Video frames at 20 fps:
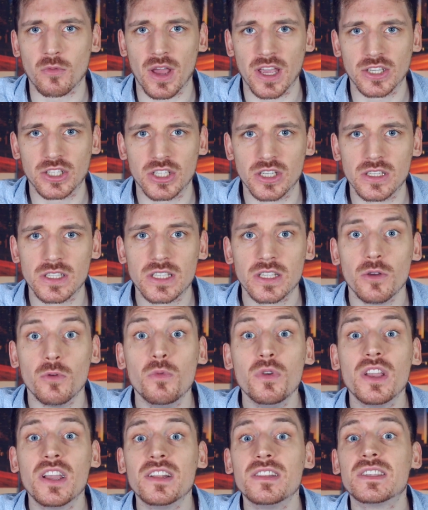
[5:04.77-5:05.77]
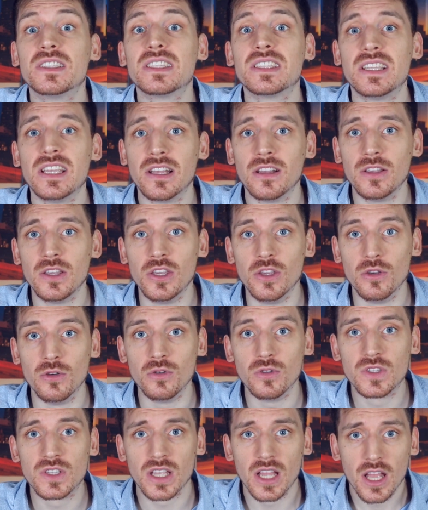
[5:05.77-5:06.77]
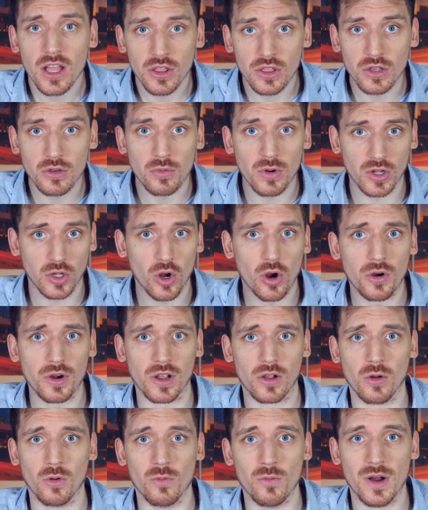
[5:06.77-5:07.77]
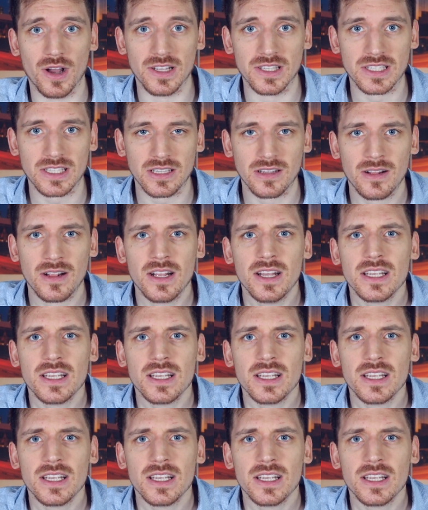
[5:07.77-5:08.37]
questions, we can still use the rhetorical ones.